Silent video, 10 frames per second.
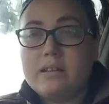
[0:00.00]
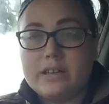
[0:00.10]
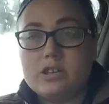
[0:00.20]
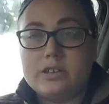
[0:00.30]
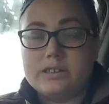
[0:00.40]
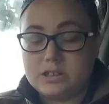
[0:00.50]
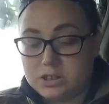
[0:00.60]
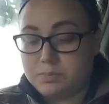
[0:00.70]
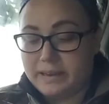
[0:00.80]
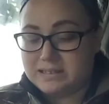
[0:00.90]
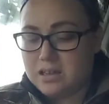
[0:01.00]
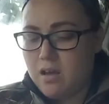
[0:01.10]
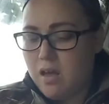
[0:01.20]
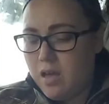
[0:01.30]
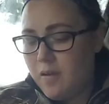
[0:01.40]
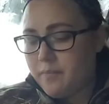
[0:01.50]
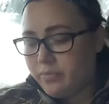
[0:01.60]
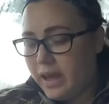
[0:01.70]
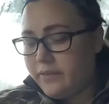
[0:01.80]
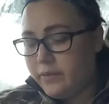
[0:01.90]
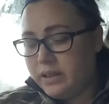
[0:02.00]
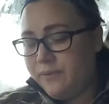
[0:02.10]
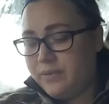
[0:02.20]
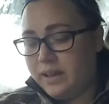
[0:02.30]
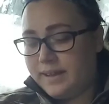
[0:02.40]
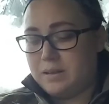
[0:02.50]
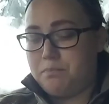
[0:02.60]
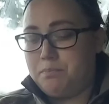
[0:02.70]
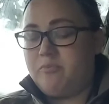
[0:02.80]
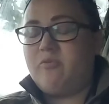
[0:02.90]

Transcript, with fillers: It literally is just spice. I really feel like the